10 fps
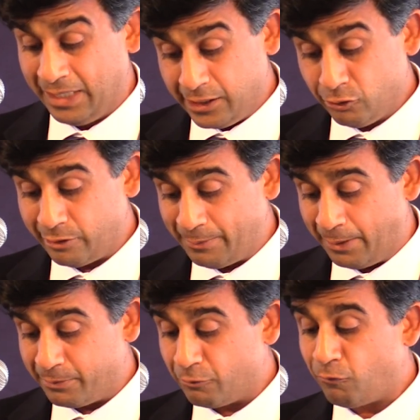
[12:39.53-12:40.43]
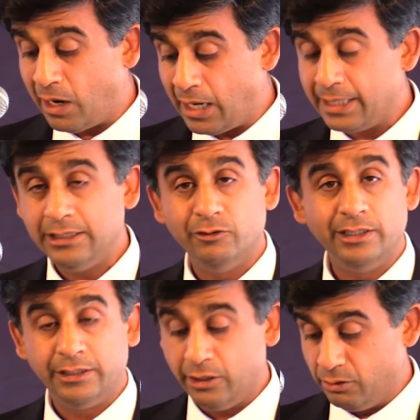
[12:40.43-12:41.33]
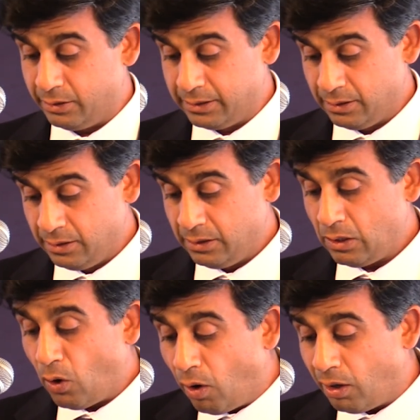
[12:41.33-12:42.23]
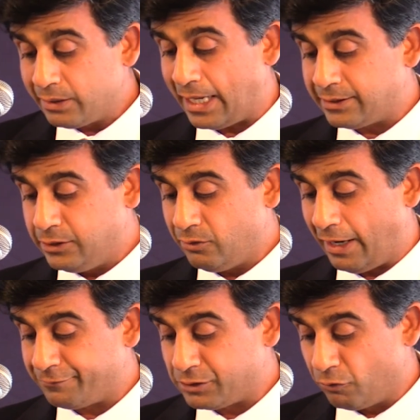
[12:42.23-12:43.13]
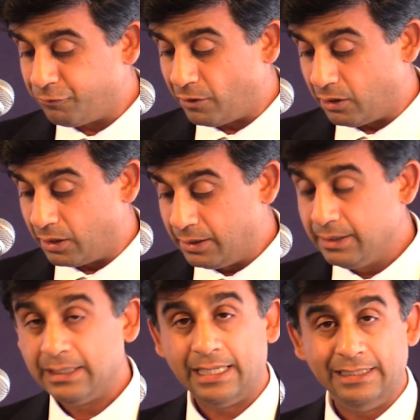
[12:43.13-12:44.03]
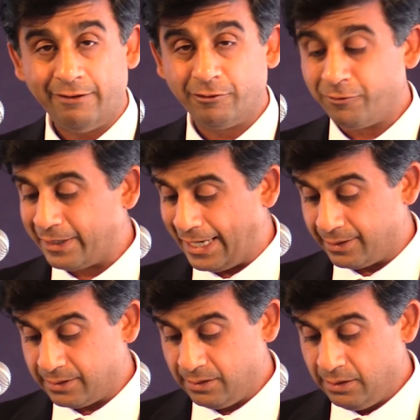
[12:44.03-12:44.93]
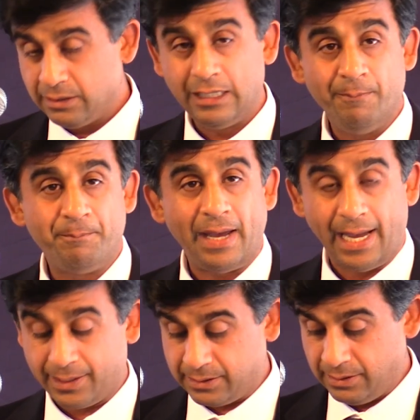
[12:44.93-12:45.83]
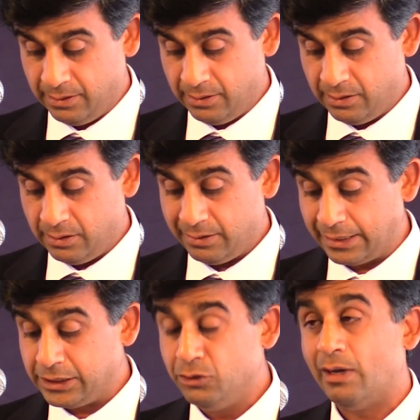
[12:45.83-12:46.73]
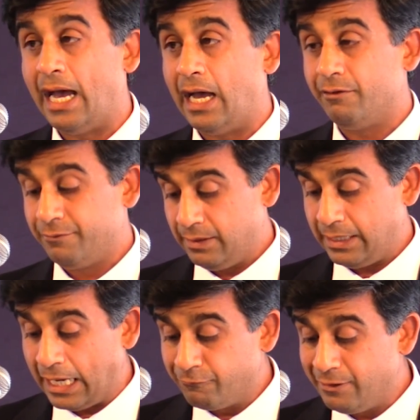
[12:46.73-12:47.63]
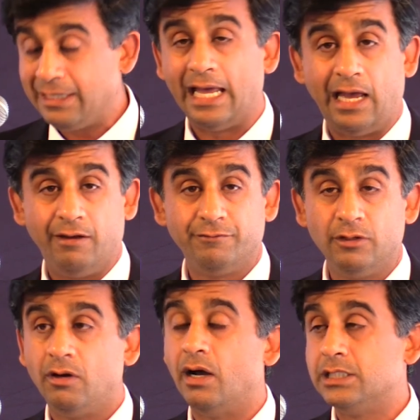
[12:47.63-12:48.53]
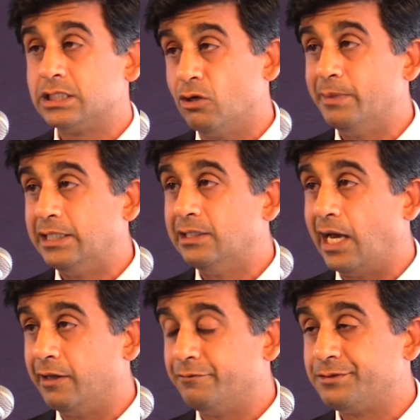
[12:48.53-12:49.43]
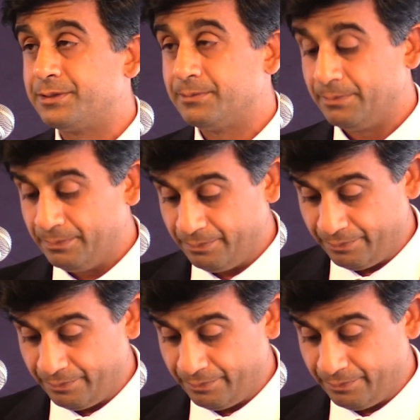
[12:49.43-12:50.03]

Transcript: May you remember why you endured all that you have so far and never forget the impact that you have and will have on so many lives.